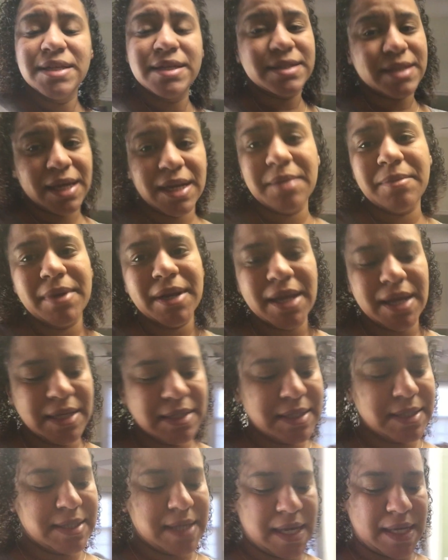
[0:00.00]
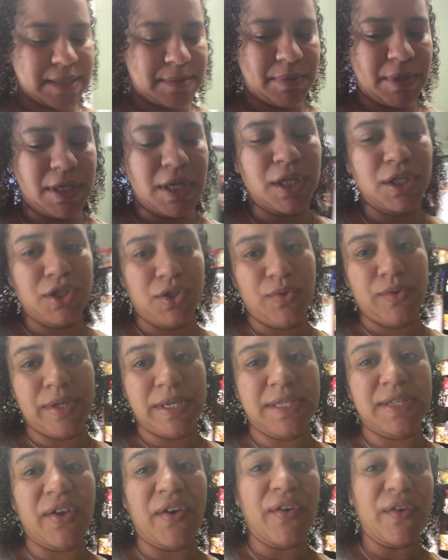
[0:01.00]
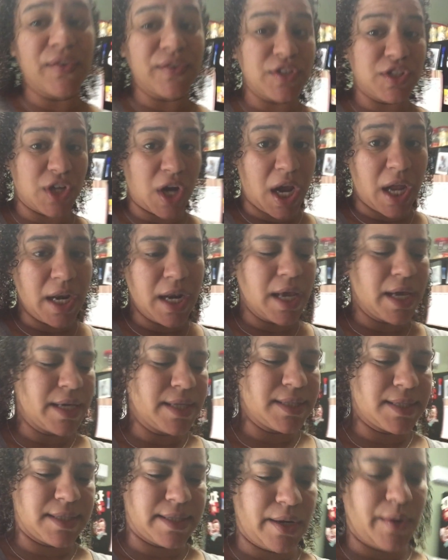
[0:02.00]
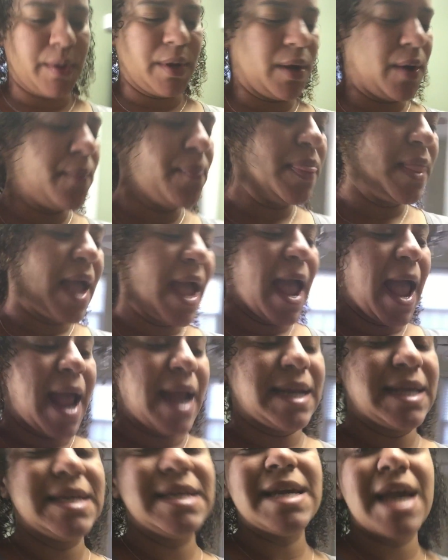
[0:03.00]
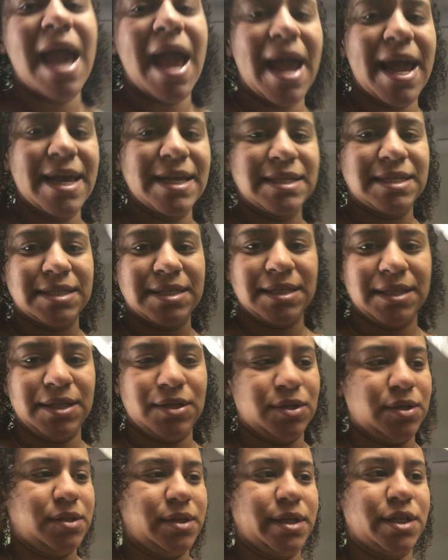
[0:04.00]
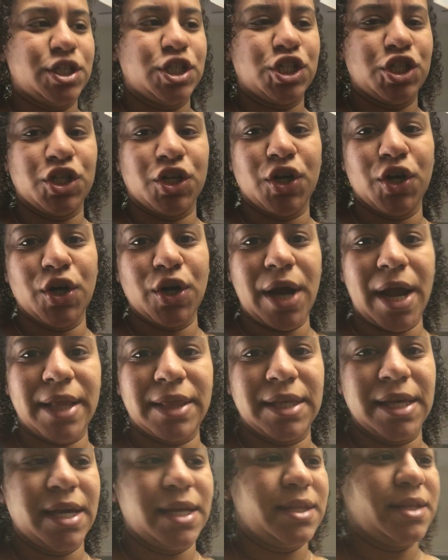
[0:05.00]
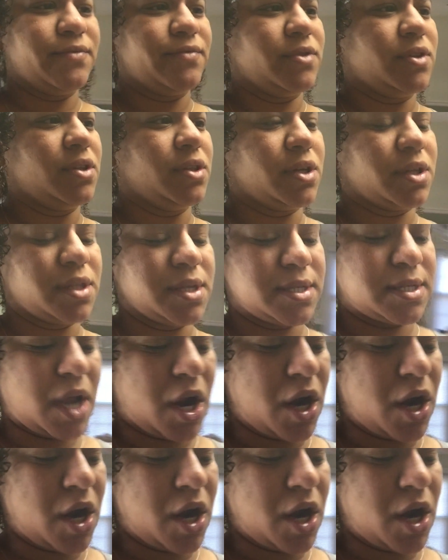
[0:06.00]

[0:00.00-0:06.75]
Does anybody else's husband do this? John eats cereal, and he hates the little like sugar at the end, even though look, this